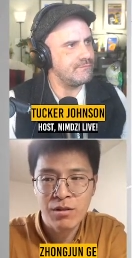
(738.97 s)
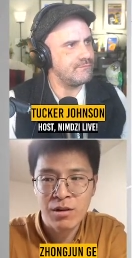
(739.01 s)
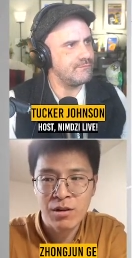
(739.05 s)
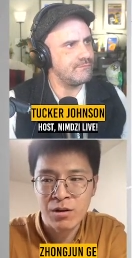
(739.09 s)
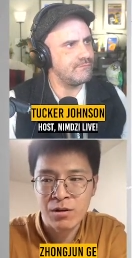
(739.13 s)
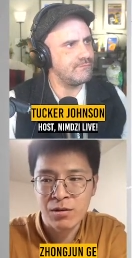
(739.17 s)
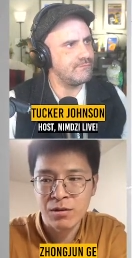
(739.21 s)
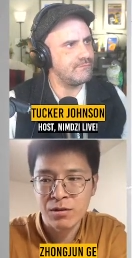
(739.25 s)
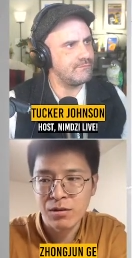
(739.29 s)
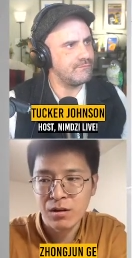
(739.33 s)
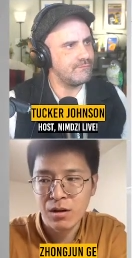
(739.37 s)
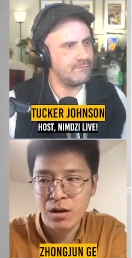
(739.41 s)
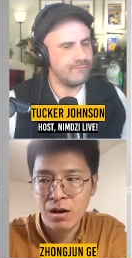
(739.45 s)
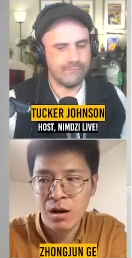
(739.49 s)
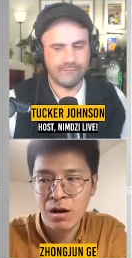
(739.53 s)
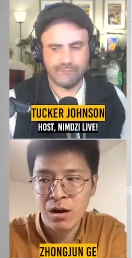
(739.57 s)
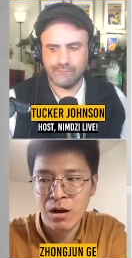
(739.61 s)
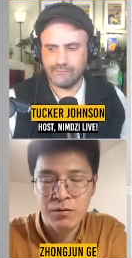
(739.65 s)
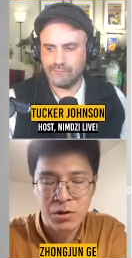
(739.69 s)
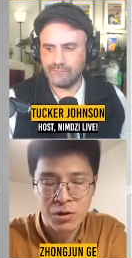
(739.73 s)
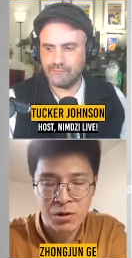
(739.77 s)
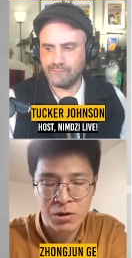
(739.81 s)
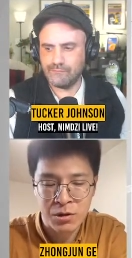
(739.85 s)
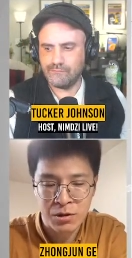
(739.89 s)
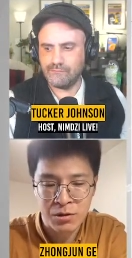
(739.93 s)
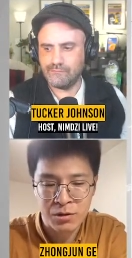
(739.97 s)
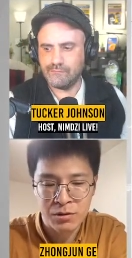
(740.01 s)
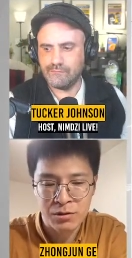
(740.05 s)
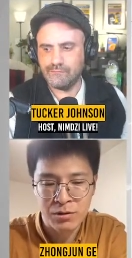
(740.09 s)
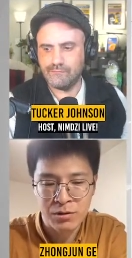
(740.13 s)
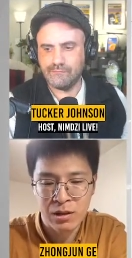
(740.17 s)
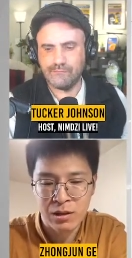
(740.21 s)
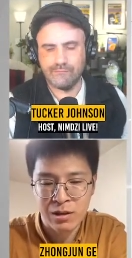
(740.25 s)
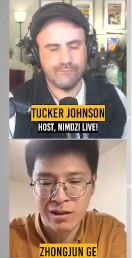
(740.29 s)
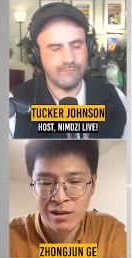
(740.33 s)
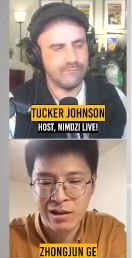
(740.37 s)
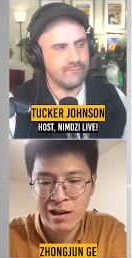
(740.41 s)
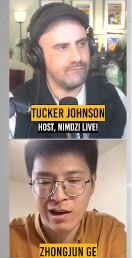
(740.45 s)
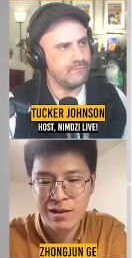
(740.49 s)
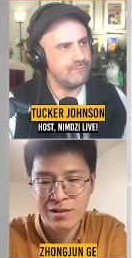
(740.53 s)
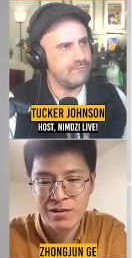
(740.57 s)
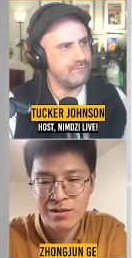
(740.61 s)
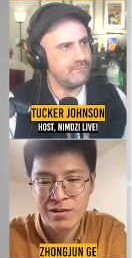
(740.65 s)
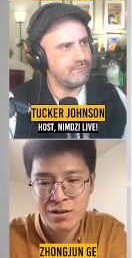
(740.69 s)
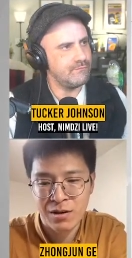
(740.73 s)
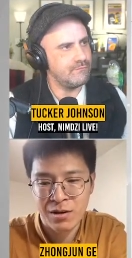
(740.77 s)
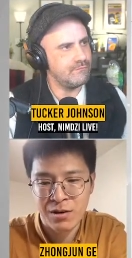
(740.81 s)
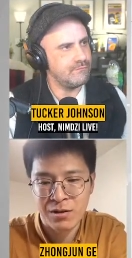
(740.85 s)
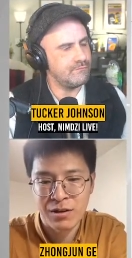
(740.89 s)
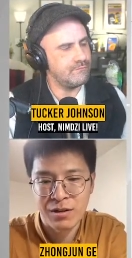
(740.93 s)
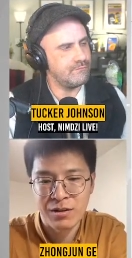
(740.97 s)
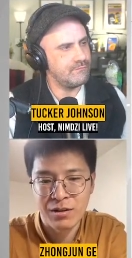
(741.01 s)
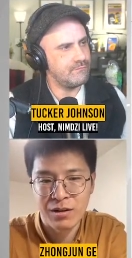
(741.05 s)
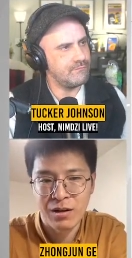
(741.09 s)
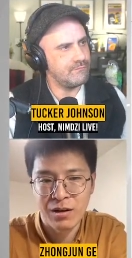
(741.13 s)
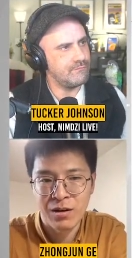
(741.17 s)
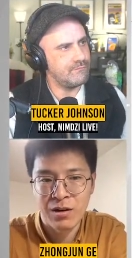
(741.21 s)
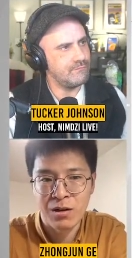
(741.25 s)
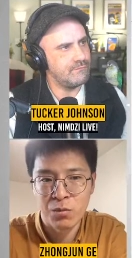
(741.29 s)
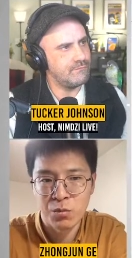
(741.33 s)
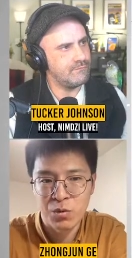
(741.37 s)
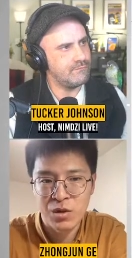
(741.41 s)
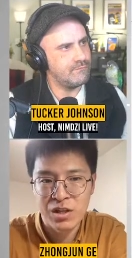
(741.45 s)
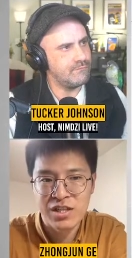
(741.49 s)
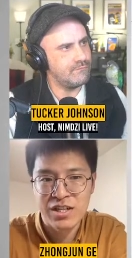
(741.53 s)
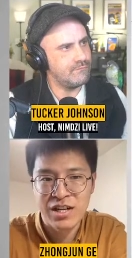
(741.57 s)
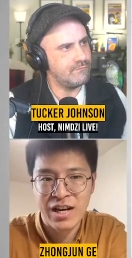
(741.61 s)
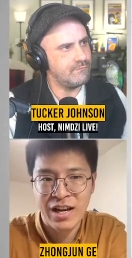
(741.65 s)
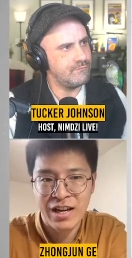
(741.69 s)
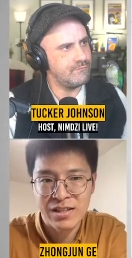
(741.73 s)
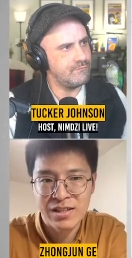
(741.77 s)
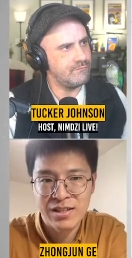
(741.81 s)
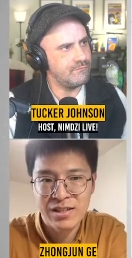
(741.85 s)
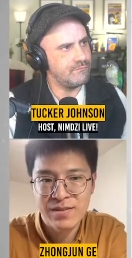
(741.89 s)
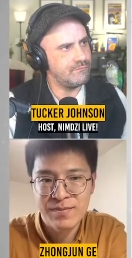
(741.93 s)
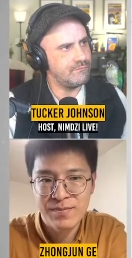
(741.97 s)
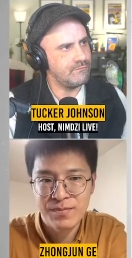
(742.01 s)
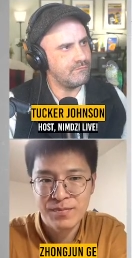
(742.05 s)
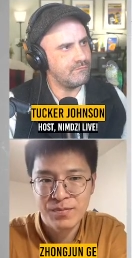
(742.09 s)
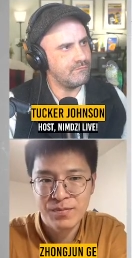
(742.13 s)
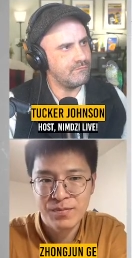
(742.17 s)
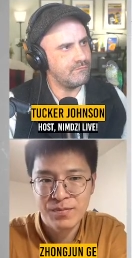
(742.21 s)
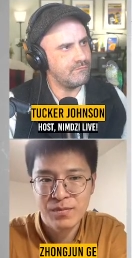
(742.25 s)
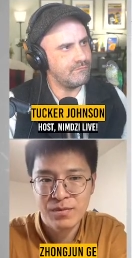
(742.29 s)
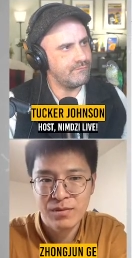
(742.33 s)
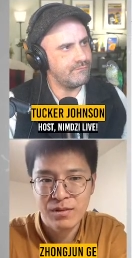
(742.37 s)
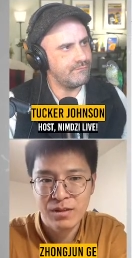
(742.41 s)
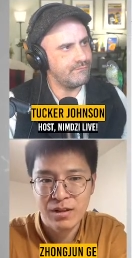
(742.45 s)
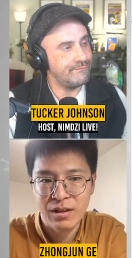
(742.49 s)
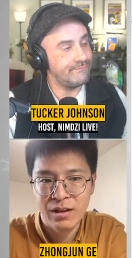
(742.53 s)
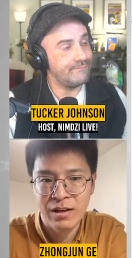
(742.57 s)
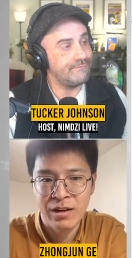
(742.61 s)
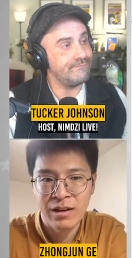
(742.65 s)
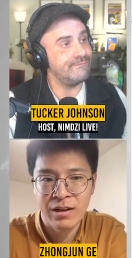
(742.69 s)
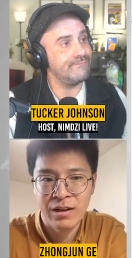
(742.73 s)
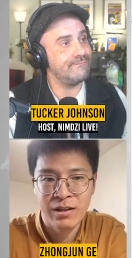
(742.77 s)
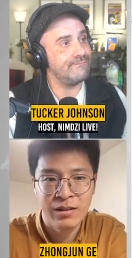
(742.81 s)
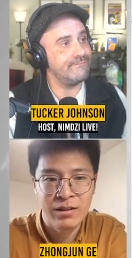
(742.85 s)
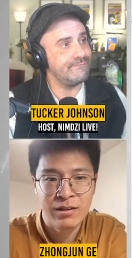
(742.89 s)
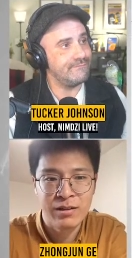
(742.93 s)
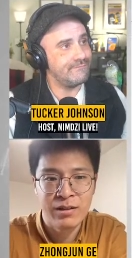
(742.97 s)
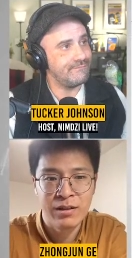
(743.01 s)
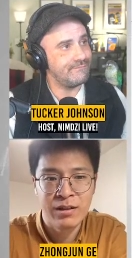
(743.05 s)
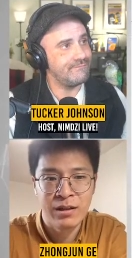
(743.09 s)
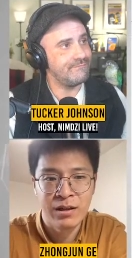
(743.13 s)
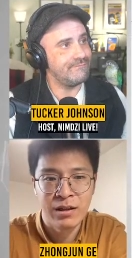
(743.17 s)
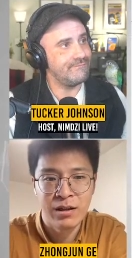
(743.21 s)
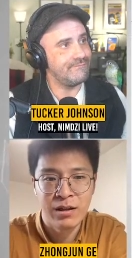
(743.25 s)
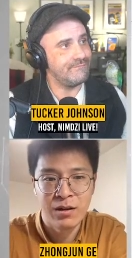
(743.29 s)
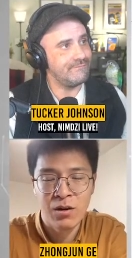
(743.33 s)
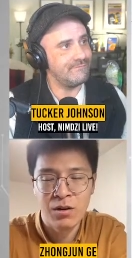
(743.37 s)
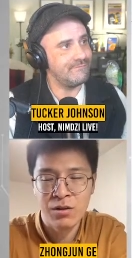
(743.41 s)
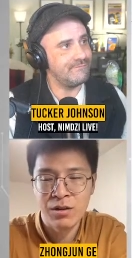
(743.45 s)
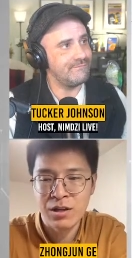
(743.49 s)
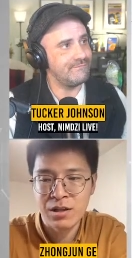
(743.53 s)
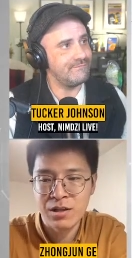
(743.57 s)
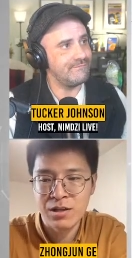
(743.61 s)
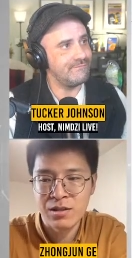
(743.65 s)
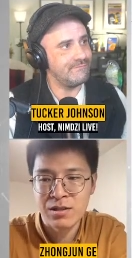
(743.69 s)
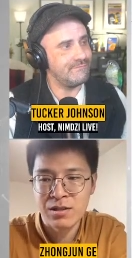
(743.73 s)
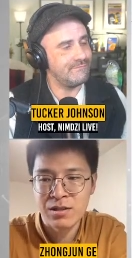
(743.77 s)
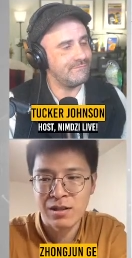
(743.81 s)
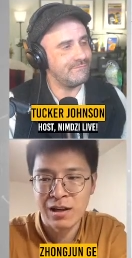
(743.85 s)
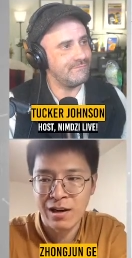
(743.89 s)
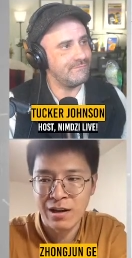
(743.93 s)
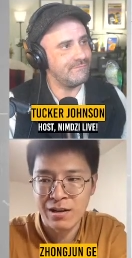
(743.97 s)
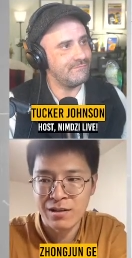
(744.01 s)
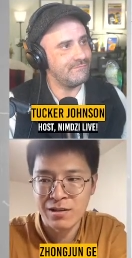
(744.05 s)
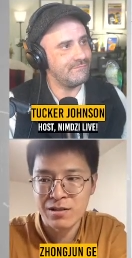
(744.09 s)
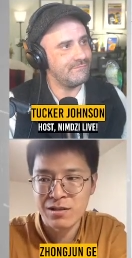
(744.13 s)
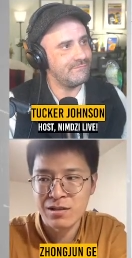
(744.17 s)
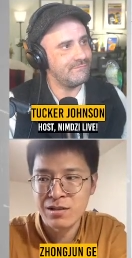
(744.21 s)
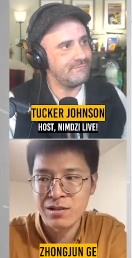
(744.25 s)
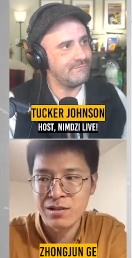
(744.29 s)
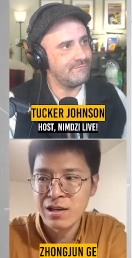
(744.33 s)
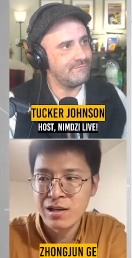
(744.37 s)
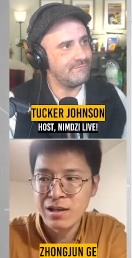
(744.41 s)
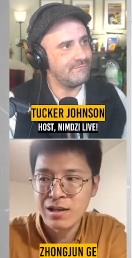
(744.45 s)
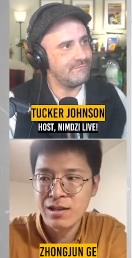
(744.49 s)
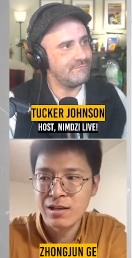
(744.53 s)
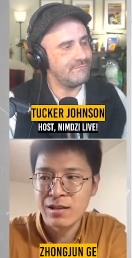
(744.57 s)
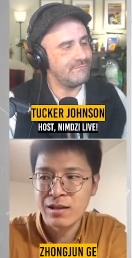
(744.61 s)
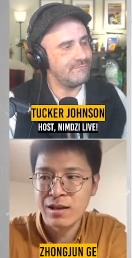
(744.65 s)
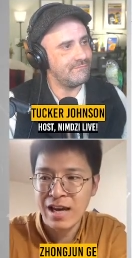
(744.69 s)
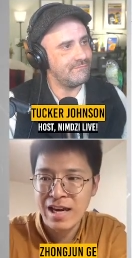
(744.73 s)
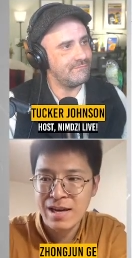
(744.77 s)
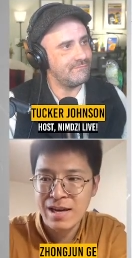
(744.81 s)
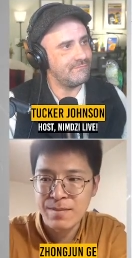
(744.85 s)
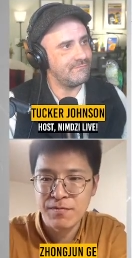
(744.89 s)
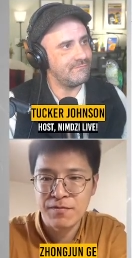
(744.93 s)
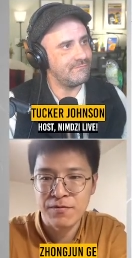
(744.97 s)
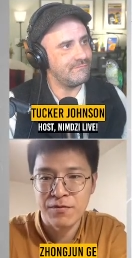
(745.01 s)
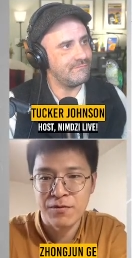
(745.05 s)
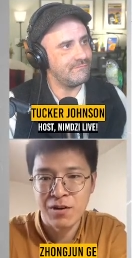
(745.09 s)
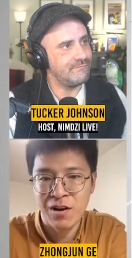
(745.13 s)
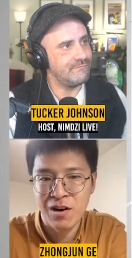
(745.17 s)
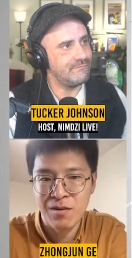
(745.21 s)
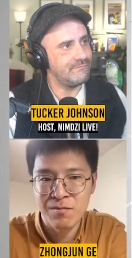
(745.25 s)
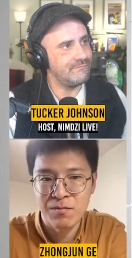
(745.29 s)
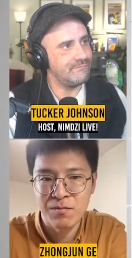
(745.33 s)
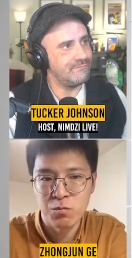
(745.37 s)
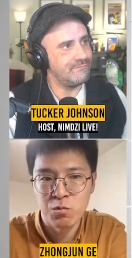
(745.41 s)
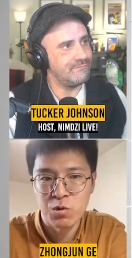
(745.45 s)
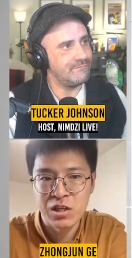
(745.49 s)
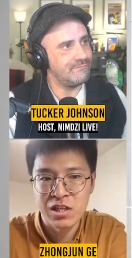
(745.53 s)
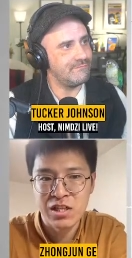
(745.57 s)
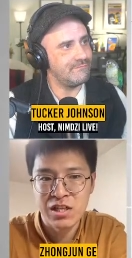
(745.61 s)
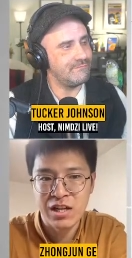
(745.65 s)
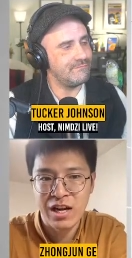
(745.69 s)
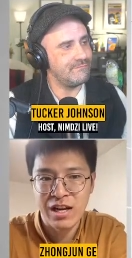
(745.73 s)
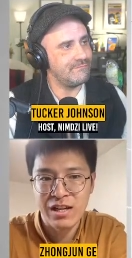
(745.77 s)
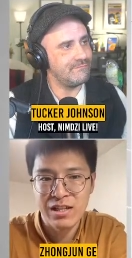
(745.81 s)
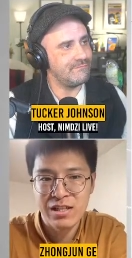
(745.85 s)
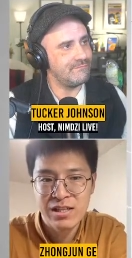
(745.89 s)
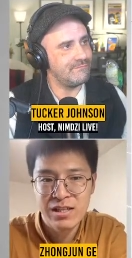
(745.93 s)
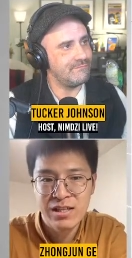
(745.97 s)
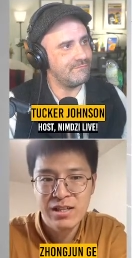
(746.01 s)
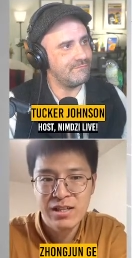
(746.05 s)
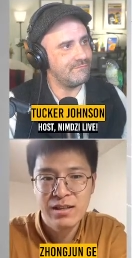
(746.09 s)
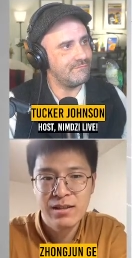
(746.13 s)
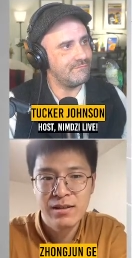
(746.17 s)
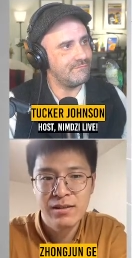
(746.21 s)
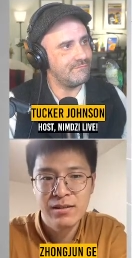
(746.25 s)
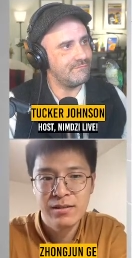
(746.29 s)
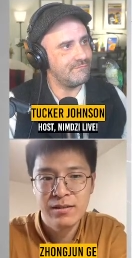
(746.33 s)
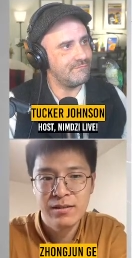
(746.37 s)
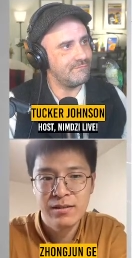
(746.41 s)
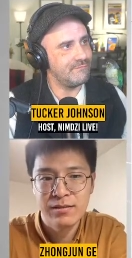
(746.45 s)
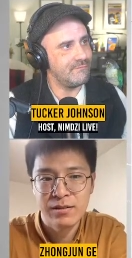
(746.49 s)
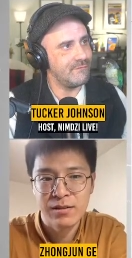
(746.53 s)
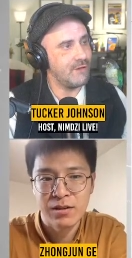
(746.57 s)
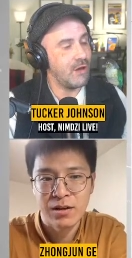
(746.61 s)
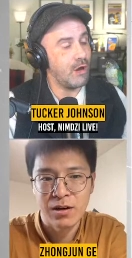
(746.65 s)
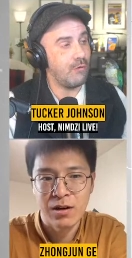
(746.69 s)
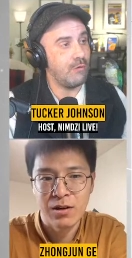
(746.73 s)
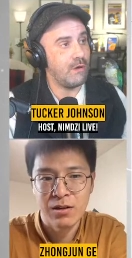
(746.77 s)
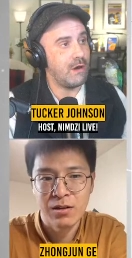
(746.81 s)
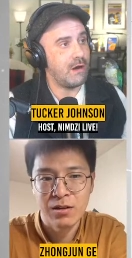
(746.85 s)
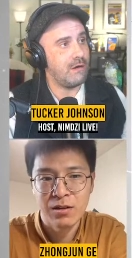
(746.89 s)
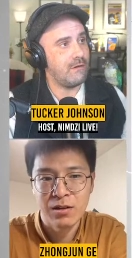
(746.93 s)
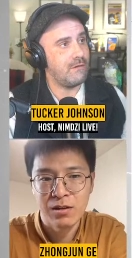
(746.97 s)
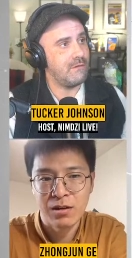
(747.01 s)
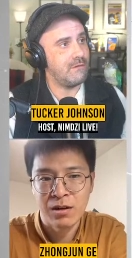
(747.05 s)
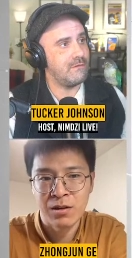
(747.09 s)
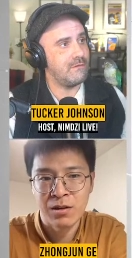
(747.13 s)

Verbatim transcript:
Speaker 1: all their all of her uh, clients are in, on WeChat, mm. and uh, all these clients came from WeChat. Oh wow!